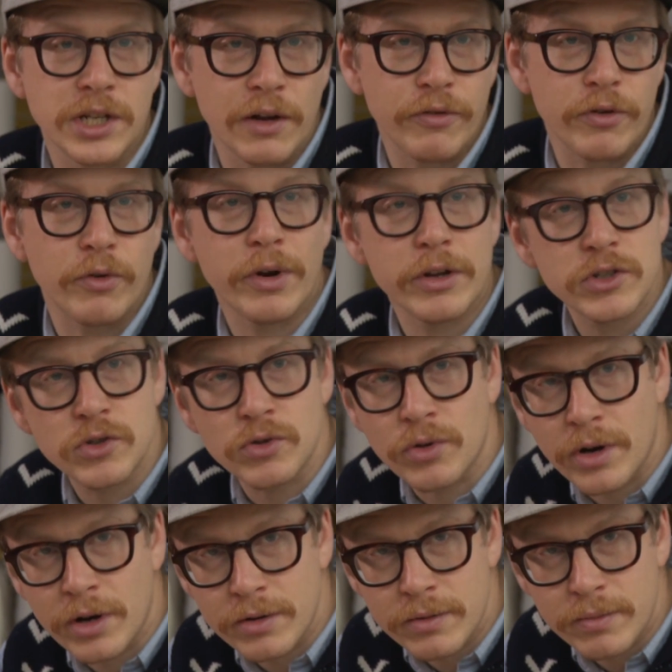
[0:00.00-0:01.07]
enough for a
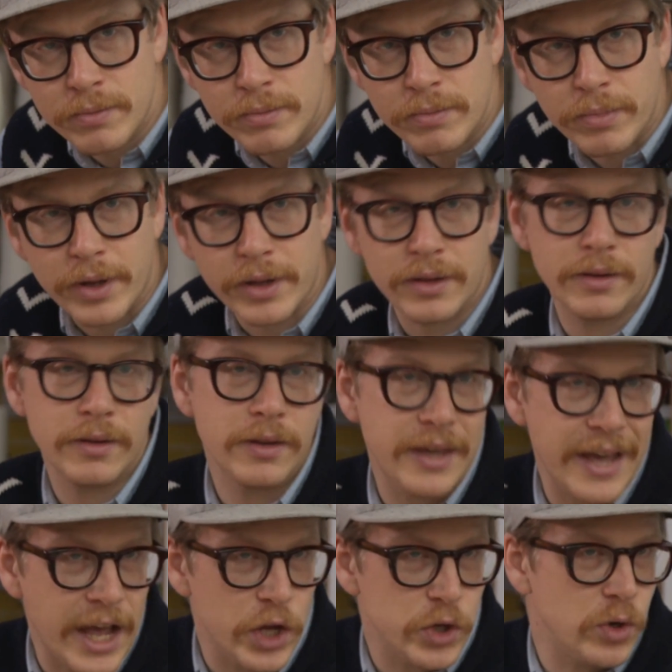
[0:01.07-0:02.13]
restaurant, but
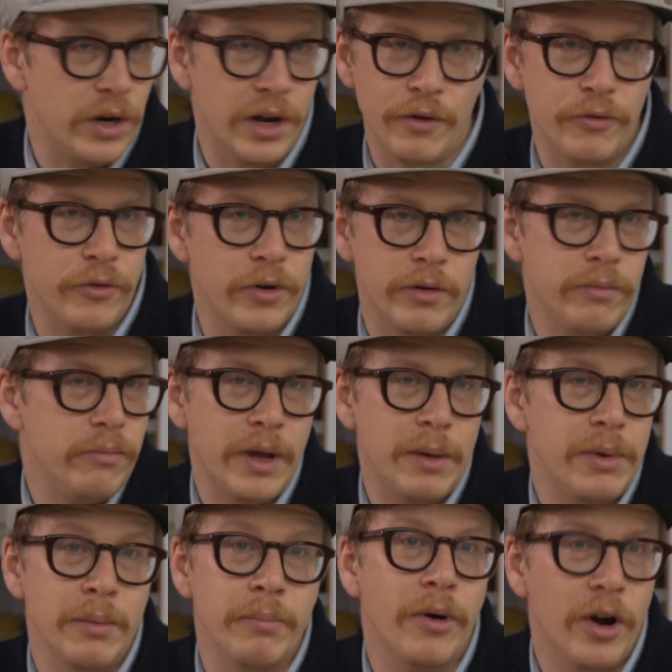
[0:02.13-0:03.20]
casual enough for
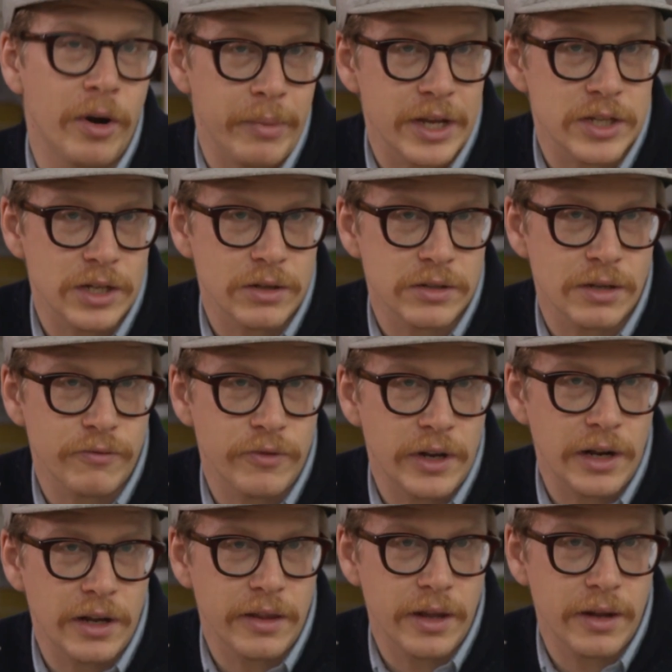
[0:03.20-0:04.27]
maybe a bar meeting or something. Yeah.